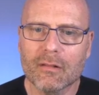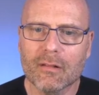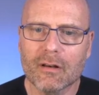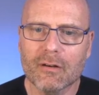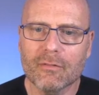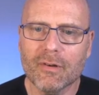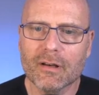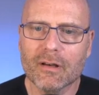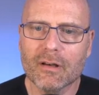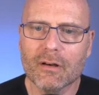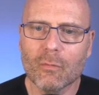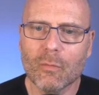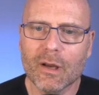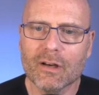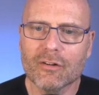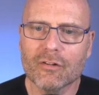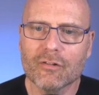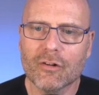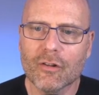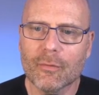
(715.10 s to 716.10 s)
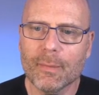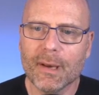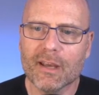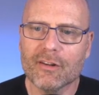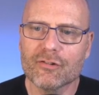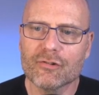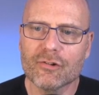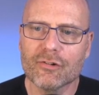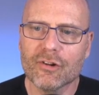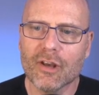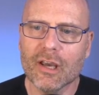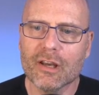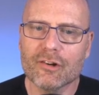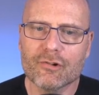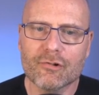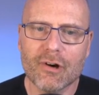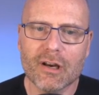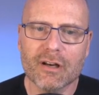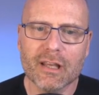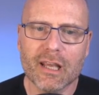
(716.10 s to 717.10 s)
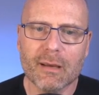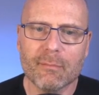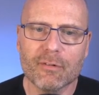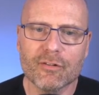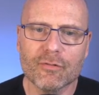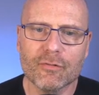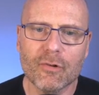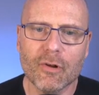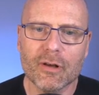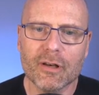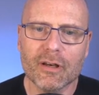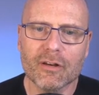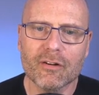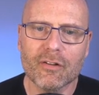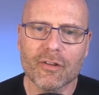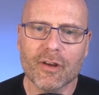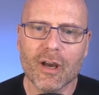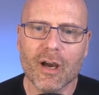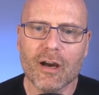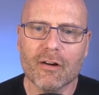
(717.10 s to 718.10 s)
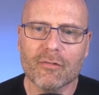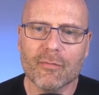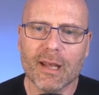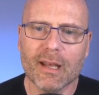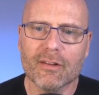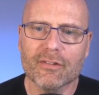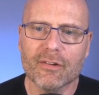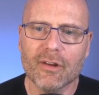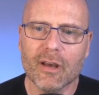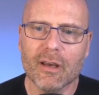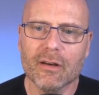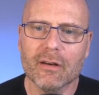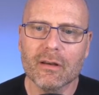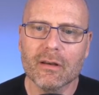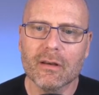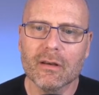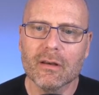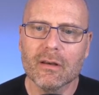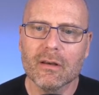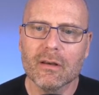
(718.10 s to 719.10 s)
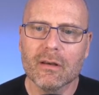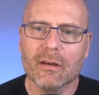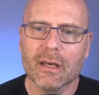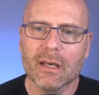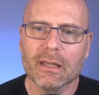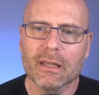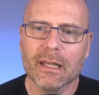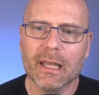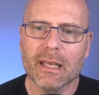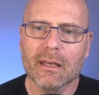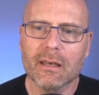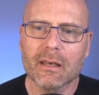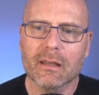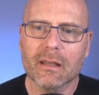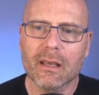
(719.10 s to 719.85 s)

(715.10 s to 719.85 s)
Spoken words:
The defendant went to the passenger side and tried to get Mr. Floyd into the car from that side, and Lane and